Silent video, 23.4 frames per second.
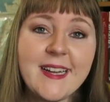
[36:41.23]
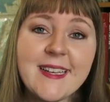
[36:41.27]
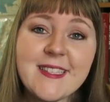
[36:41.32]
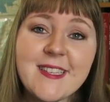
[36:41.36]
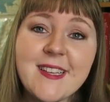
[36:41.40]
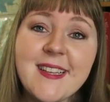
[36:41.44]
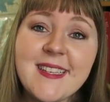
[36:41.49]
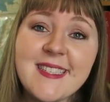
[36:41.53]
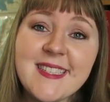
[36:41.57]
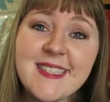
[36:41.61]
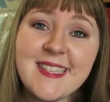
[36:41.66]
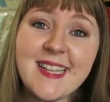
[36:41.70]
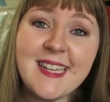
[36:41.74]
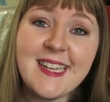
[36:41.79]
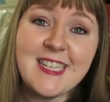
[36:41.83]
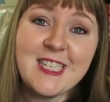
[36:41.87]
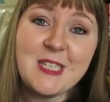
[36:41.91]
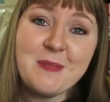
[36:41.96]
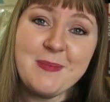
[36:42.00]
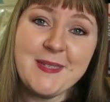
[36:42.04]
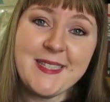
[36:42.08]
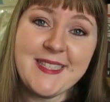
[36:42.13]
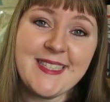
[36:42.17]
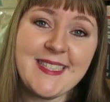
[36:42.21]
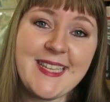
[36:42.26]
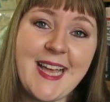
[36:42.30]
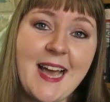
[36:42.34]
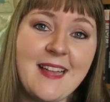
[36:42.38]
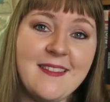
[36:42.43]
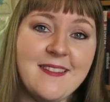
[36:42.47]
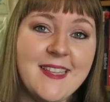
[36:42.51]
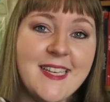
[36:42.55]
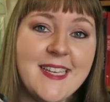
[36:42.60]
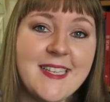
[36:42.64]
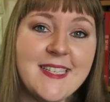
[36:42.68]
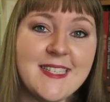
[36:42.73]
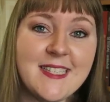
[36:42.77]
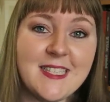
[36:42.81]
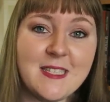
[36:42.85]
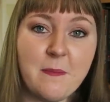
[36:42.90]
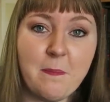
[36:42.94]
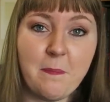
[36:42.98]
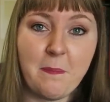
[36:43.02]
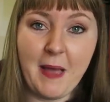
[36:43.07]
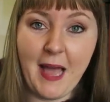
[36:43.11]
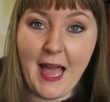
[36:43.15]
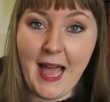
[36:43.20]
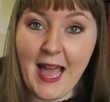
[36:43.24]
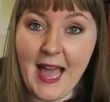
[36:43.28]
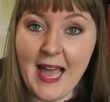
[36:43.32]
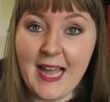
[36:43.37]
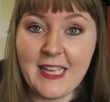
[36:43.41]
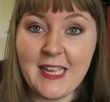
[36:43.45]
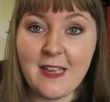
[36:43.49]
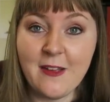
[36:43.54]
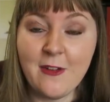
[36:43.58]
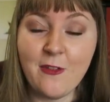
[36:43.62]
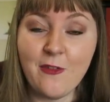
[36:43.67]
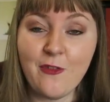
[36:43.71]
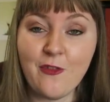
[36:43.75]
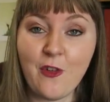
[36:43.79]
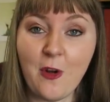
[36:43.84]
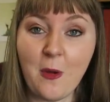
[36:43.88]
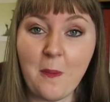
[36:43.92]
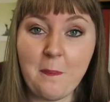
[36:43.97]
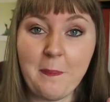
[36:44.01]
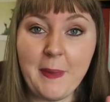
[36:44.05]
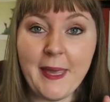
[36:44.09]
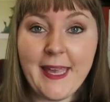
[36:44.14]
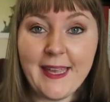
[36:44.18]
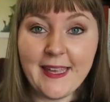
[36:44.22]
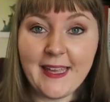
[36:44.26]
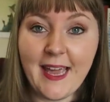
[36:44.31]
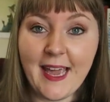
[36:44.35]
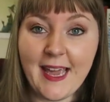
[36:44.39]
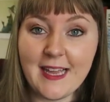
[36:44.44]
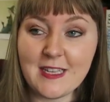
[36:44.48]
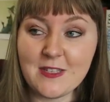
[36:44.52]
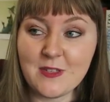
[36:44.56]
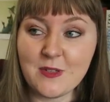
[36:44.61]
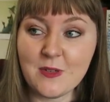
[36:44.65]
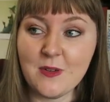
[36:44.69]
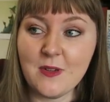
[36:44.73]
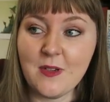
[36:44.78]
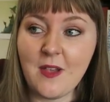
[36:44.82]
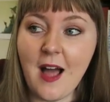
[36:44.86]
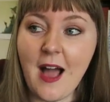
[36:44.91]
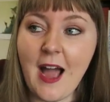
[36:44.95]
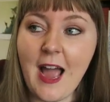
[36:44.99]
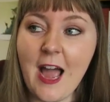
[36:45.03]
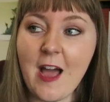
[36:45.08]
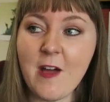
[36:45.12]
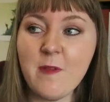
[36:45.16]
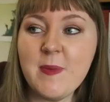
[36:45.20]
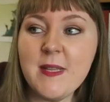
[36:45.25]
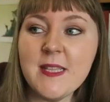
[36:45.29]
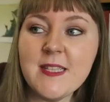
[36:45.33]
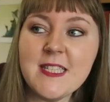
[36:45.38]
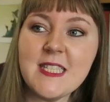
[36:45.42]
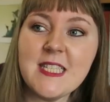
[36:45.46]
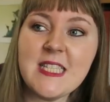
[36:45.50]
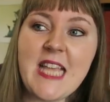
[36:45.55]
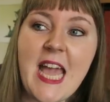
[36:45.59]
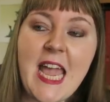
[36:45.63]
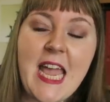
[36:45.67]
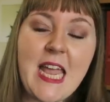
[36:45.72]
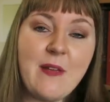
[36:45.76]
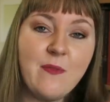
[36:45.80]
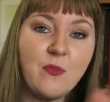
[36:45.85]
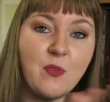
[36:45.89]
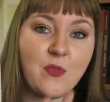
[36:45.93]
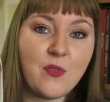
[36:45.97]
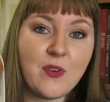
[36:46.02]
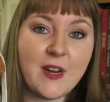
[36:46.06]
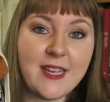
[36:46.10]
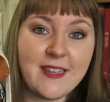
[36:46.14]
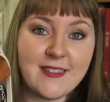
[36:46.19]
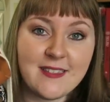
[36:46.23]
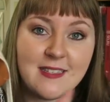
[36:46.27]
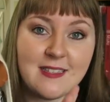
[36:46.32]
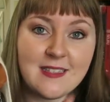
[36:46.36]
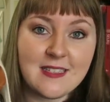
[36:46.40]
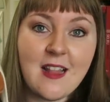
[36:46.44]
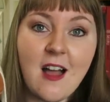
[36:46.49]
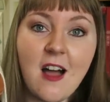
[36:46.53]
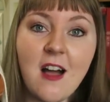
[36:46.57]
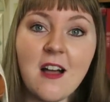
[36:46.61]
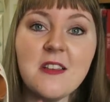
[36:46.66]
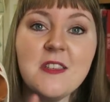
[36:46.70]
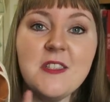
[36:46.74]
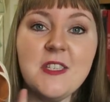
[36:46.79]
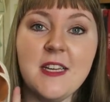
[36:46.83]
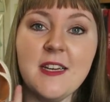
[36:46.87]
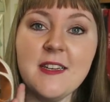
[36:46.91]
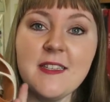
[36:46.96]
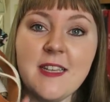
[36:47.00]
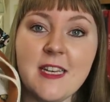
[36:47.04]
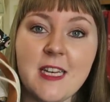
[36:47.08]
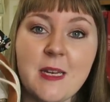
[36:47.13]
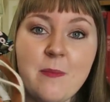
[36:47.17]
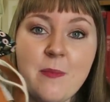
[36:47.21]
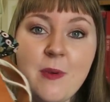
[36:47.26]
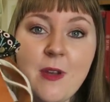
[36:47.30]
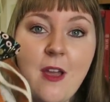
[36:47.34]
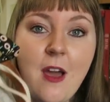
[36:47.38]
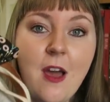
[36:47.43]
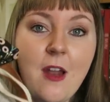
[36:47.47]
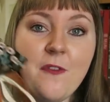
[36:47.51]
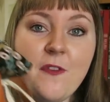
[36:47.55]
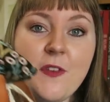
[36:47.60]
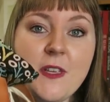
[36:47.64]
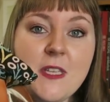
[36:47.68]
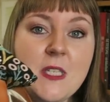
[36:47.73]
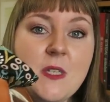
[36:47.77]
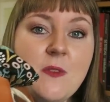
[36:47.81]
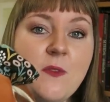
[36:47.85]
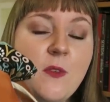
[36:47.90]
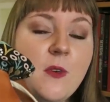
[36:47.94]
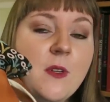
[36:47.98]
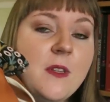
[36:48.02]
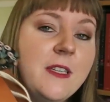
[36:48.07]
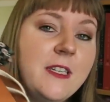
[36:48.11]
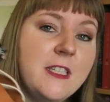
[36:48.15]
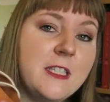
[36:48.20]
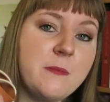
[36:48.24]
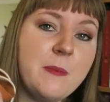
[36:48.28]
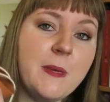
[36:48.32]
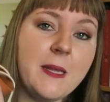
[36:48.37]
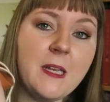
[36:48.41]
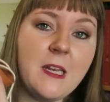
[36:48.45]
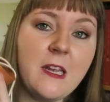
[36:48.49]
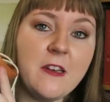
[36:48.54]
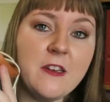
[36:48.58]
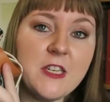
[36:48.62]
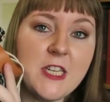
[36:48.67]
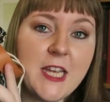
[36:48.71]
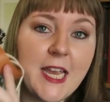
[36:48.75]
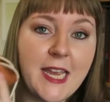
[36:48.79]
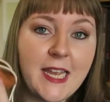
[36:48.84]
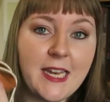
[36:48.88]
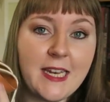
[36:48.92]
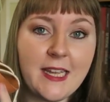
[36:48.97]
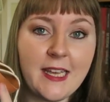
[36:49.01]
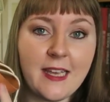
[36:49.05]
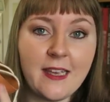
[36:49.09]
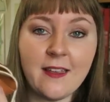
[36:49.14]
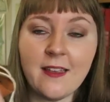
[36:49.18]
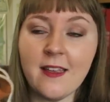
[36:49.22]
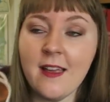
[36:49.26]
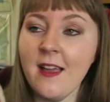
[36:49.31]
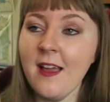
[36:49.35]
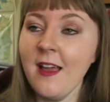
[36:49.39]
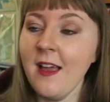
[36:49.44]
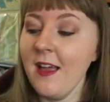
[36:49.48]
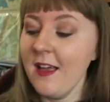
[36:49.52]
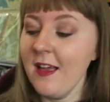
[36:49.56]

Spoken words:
So this is a little bit sad. This bag from Pink Hazel, I have been savoring since last year at the Edinburgh Yarn Festival, and it's been containing,